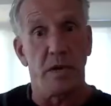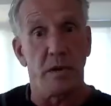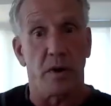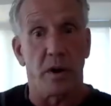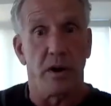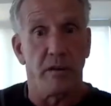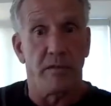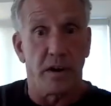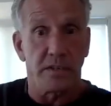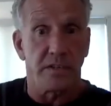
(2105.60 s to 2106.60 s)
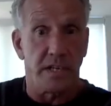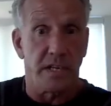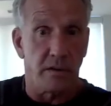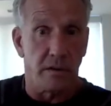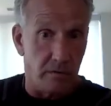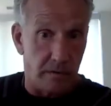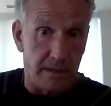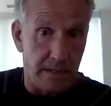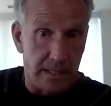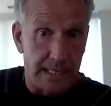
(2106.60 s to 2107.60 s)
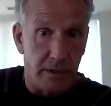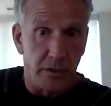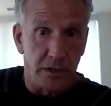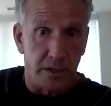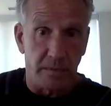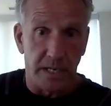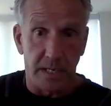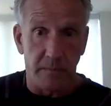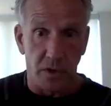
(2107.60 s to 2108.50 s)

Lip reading: part of our senior leadership team,